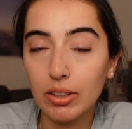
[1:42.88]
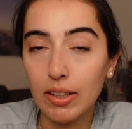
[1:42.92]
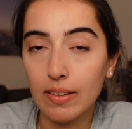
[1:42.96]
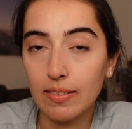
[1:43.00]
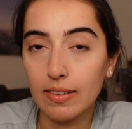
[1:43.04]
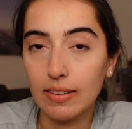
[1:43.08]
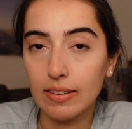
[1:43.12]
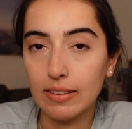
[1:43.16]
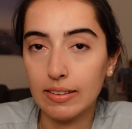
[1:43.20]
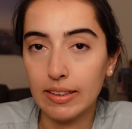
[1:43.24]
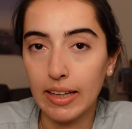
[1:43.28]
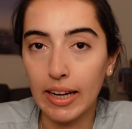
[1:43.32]

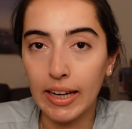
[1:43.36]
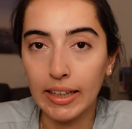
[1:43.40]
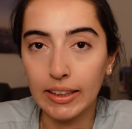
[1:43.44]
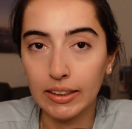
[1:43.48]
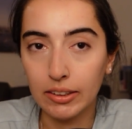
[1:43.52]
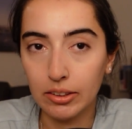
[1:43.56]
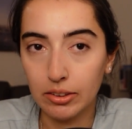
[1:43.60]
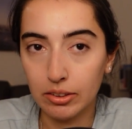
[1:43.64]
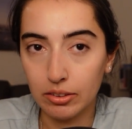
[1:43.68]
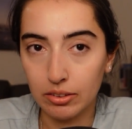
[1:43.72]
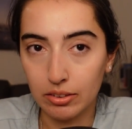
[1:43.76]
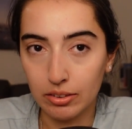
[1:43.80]
does it
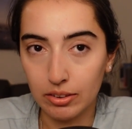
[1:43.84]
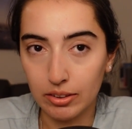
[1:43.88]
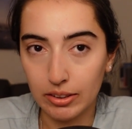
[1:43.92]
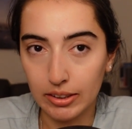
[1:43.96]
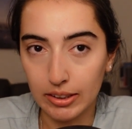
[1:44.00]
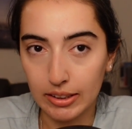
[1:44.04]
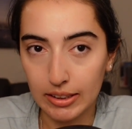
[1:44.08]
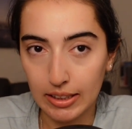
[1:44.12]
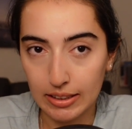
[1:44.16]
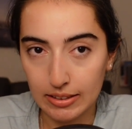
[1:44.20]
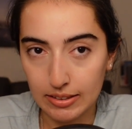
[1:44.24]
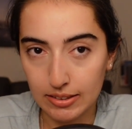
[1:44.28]
take to
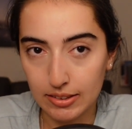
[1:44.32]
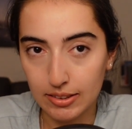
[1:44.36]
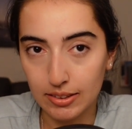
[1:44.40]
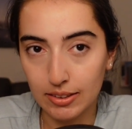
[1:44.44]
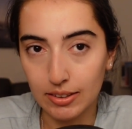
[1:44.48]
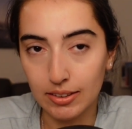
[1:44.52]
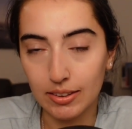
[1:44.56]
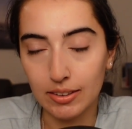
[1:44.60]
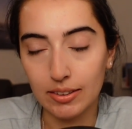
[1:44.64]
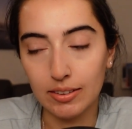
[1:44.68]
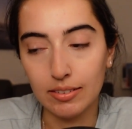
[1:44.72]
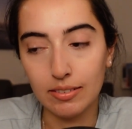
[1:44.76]
get
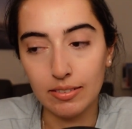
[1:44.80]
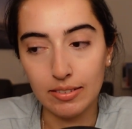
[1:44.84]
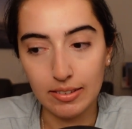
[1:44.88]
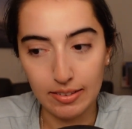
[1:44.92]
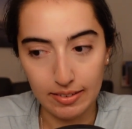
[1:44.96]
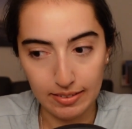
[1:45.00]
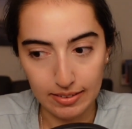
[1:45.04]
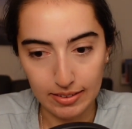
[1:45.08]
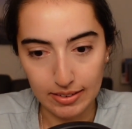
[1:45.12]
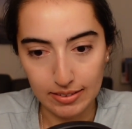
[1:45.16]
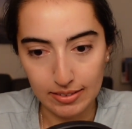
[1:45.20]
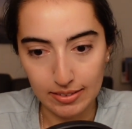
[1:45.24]
the
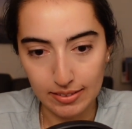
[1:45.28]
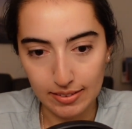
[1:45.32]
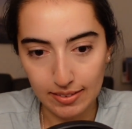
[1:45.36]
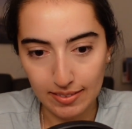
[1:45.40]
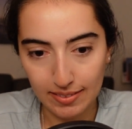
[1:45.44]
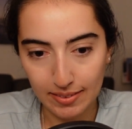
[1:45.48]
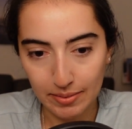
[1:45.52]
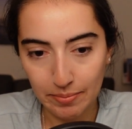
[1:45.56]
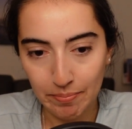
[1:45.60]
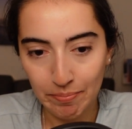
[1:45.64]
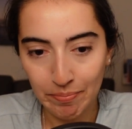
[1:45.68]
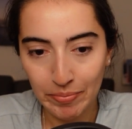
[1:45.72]

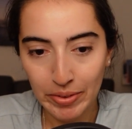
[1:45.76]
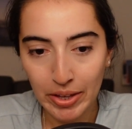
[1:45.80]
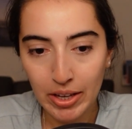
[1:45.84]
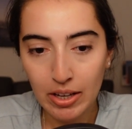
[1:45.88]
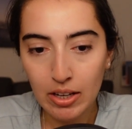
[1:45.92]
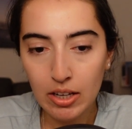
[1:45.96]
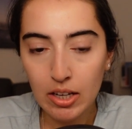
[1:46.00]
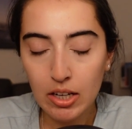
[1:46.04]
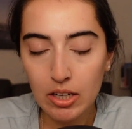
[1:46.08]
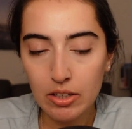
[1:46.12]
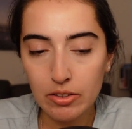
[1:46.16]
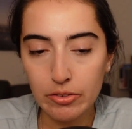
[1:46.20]
results?
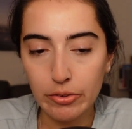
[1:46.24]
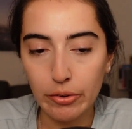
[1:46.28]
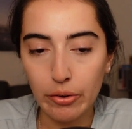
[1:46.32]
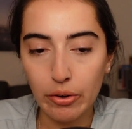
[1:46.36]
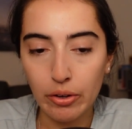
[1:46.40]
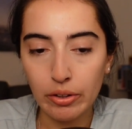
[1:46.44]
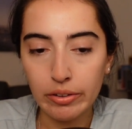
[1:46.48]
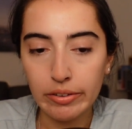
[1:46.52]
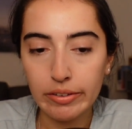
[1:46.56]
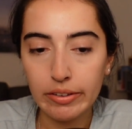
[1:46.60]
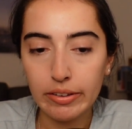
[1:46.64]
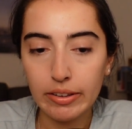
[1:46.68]
So
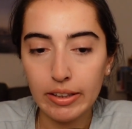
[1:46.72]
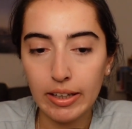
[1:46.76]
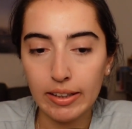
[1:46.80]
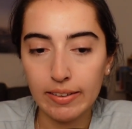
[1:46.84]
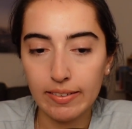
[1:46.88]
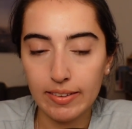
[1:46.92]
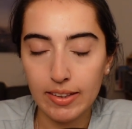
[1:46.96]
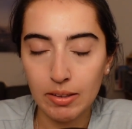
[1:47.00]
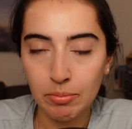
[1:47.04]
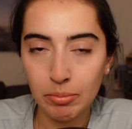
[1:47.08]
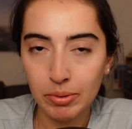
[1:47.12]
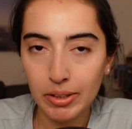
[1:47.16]
on the
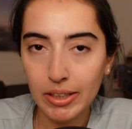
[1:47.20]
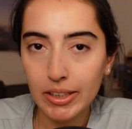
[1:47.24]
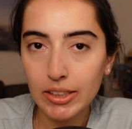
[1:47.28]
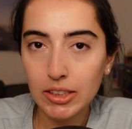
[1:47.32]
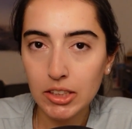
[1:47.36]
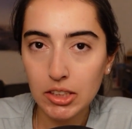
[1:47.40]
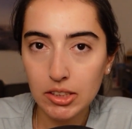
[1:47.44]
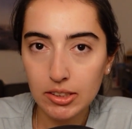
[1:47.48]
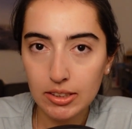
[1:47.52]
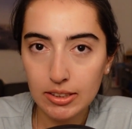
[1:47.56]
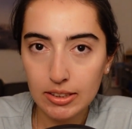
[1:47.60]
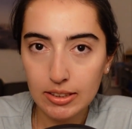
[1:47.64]

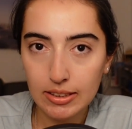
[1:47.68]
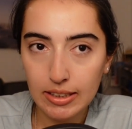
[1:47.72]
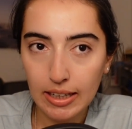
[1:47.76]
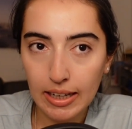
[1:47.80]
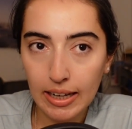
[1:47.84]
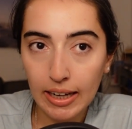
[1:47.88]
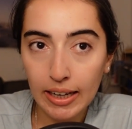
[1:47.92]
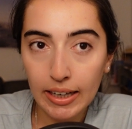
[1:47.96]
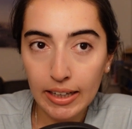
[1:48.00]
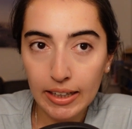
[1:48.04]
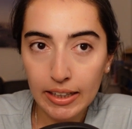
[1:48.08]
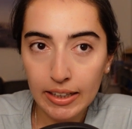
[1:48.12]
examination
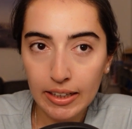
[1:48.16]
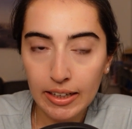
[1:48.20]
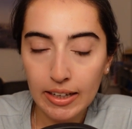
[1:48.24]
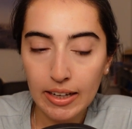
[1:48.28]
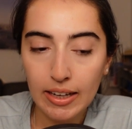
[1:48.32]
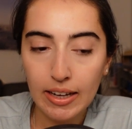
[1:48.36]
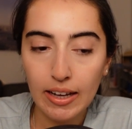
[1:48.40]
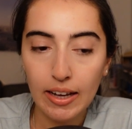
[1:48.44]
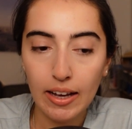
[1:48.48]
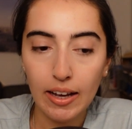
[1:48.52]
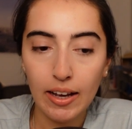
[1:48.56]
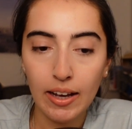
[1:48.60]
day,
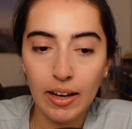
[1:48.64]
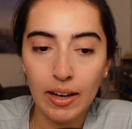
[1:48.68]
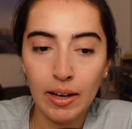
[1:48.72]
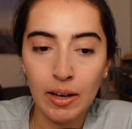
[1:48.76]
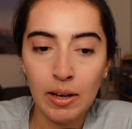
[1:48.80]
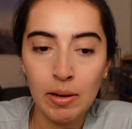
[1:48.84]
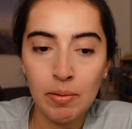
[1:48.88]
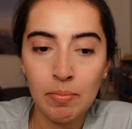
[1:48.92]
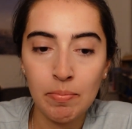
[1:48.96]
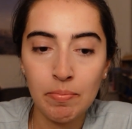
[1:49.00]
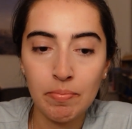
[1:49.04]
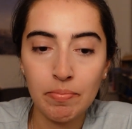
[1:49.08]

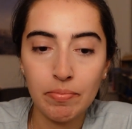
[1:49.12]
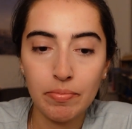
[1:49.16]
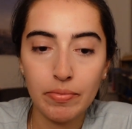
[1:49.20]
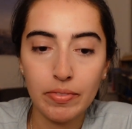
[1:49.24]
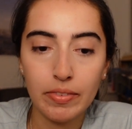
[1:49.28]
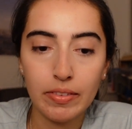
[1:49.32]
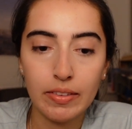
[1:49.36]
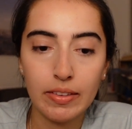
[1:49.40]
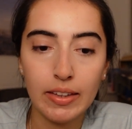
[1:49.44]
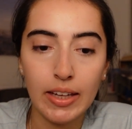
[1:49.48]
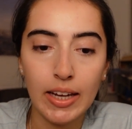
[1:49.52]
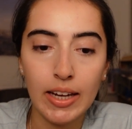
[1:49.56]

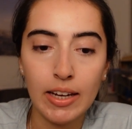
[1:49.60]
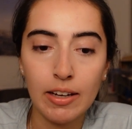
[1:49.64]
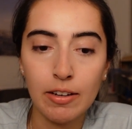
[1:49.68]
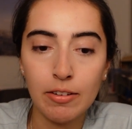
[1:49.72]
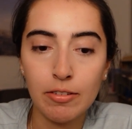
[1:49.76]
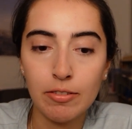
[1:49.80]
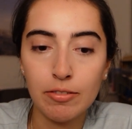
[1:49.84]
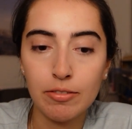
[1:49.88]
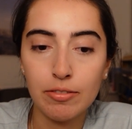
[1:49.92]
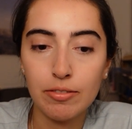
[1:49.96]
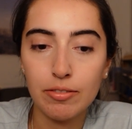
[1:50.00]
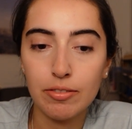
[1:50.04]
they
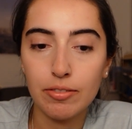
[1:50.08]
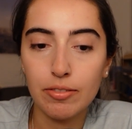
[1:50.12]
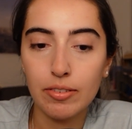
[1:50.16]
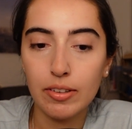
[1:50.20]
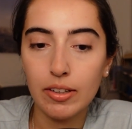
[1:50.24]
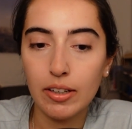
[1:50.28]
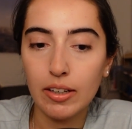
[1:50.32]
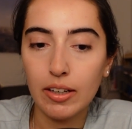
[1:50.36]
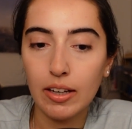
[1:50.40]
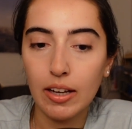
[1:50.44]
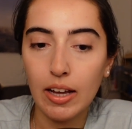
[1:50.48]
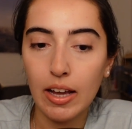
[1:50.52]
have
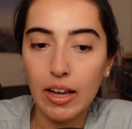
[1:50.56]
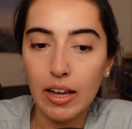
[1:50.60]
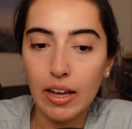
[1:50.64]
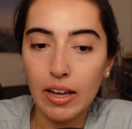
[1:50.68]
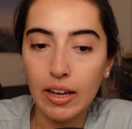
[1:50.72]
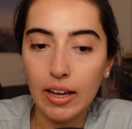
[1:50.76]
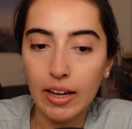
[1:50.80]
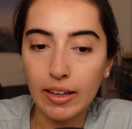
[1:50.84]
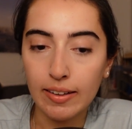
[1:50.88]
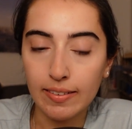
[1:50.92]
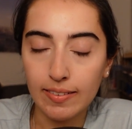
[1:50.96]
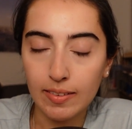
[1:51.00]

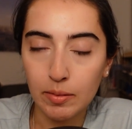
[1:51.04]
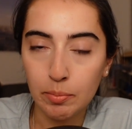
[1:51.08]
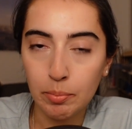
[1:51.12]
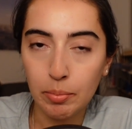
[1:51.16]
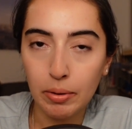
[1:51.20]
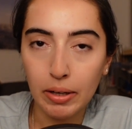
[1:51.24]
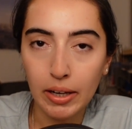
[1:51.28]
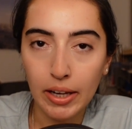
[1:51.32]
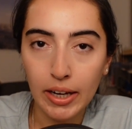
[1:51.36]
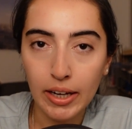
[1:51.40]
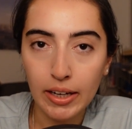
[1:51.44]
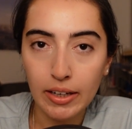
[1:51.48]

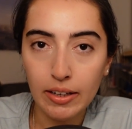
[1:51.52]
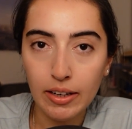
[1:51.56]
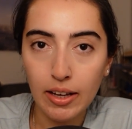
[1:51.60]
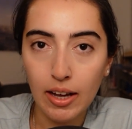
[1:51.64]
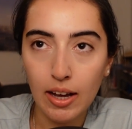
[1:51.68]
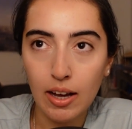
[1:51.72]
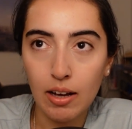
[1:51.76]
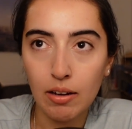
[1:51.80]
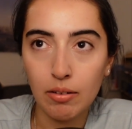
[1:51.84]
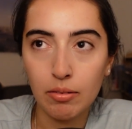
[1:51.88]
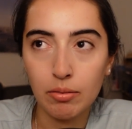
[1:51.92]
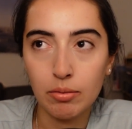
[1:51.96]
explain
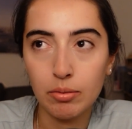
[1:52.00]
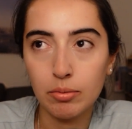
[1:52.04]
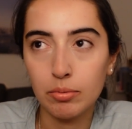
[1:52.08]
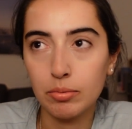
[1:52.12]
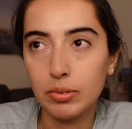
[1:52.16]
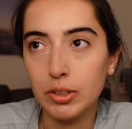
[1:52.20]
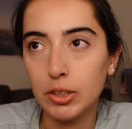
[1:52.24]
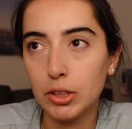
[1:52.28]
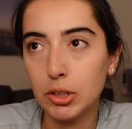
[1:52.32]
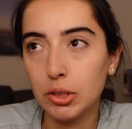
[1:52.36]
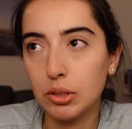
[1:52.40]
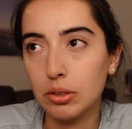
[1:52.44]
how
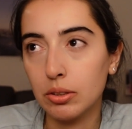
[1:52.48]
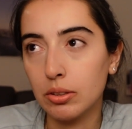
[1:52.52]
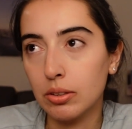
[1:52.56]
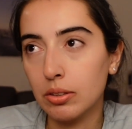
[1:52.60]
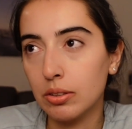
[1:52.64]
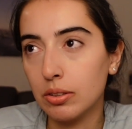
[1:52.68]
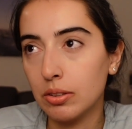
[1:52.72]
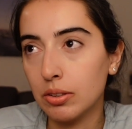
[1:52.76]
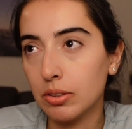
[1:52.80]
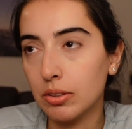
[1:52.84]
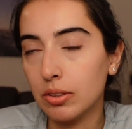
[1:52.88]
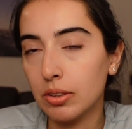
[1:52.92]
we
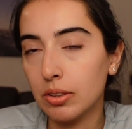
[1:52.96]
should